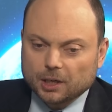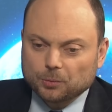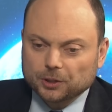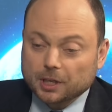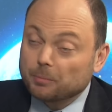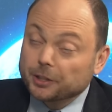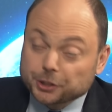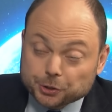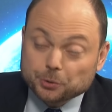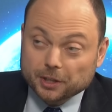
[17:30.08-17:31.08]
will come much
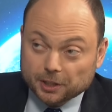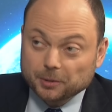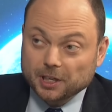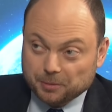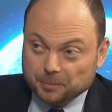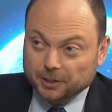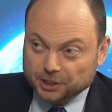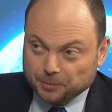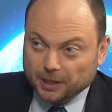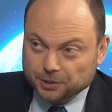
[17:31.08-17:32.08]
sooner than many people
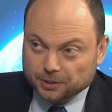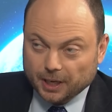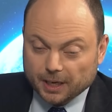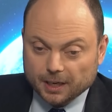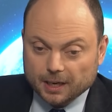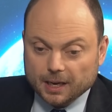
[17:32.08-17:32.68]
expect today.